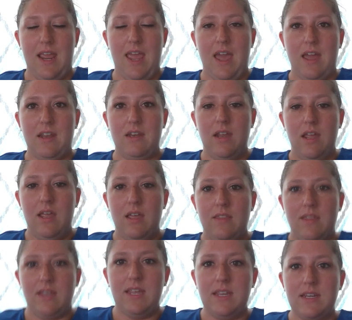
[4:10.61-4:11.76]
hand
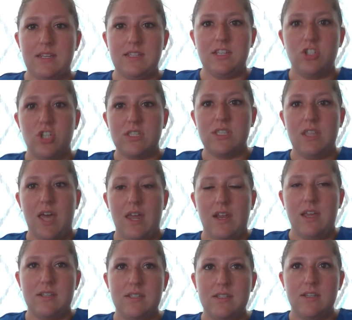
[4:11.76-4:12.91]
that he doesn't just let
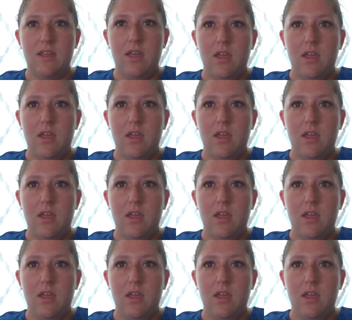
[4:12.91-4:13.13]
us